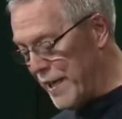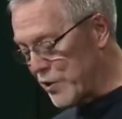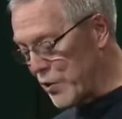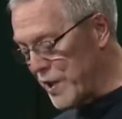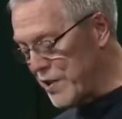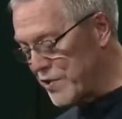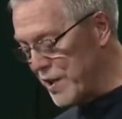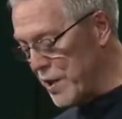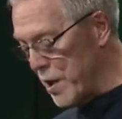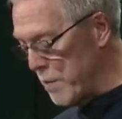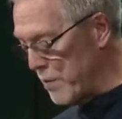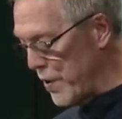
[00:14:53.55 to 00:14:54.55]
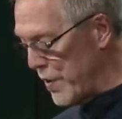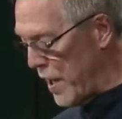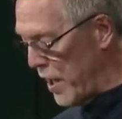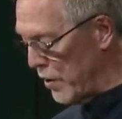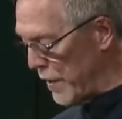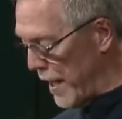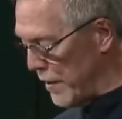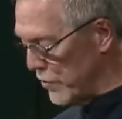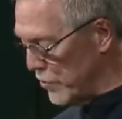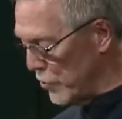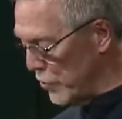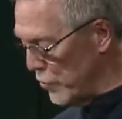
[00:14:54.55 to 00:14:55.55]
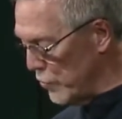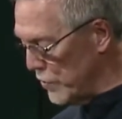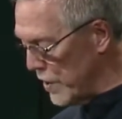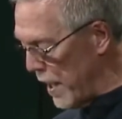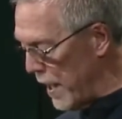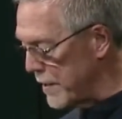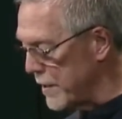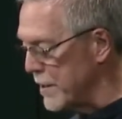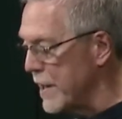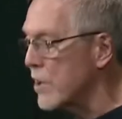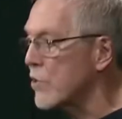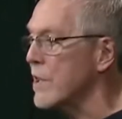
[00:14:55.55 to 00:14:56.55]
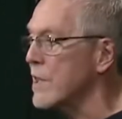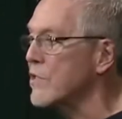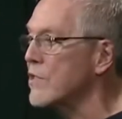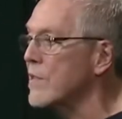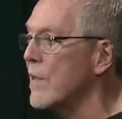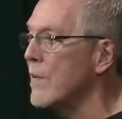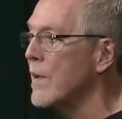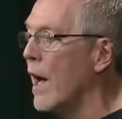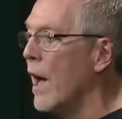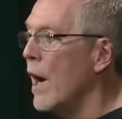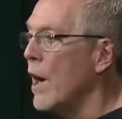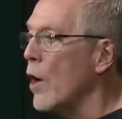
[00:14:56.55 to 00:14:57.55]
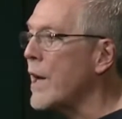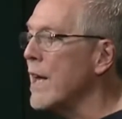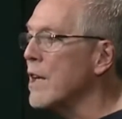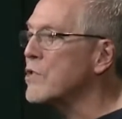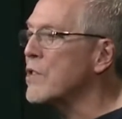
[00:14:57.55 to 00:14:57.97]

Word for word: Increase in number there and do not decrease. Okay,